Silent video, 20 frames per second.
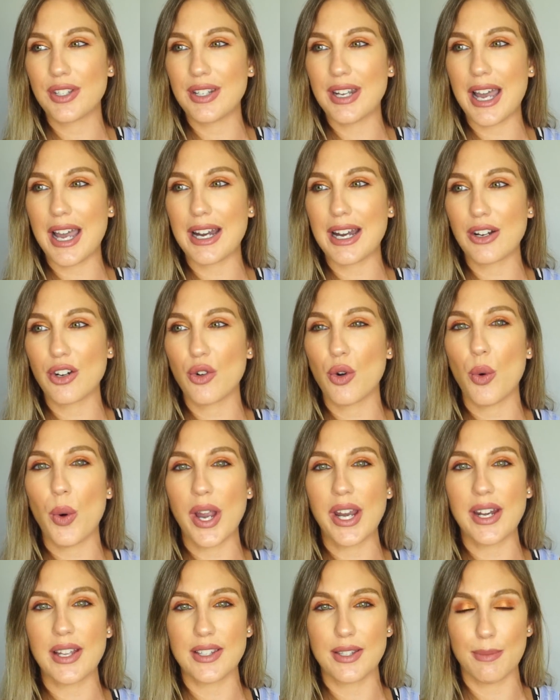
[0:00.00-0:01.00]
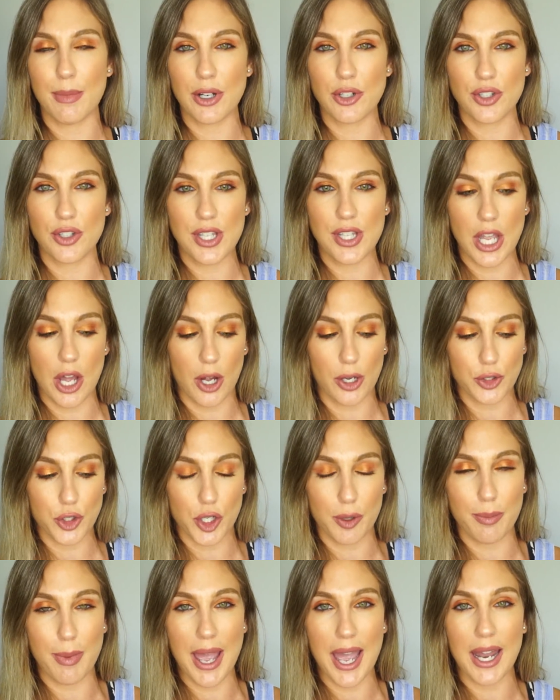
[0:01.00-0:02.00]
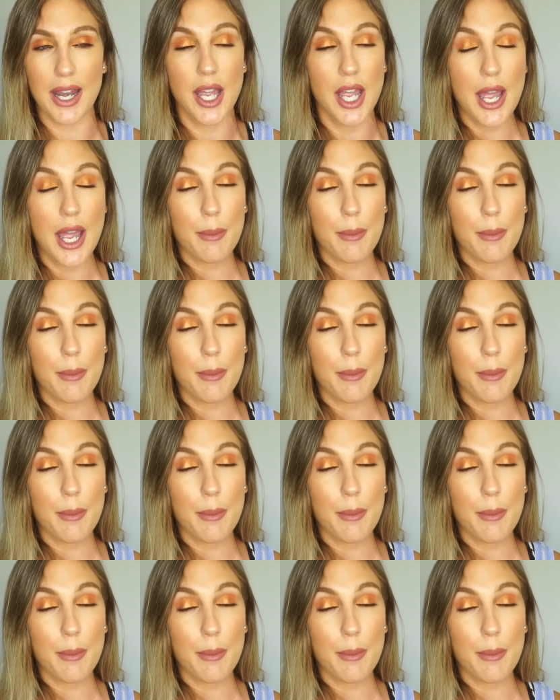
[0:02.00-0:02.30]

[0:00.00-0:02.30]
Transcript: not quite as much as the Ultra Matte.